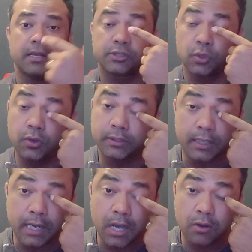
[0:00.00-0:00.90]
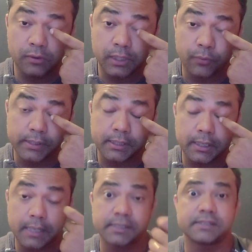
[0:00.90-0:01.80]
So now the question
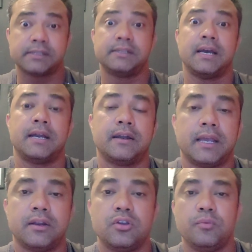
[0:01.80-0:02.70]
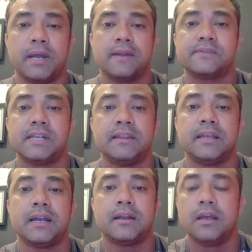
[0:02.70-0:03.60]
arises is that you might have seen
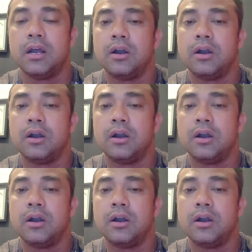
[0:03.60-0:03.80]
that